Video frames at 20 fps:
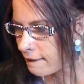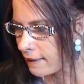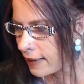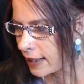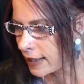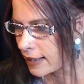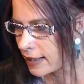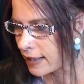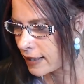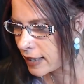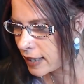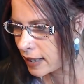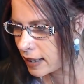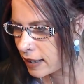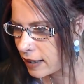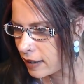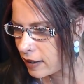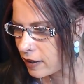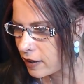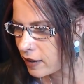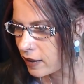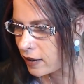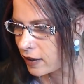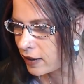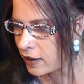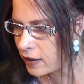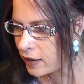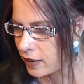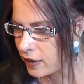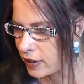Let's see. I
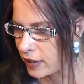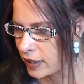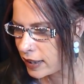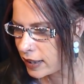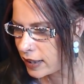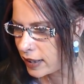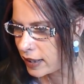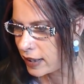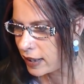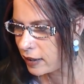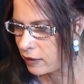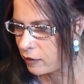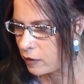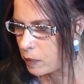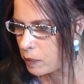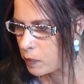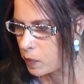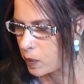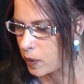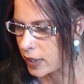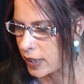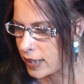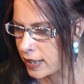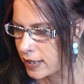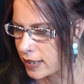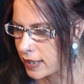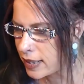heard in reports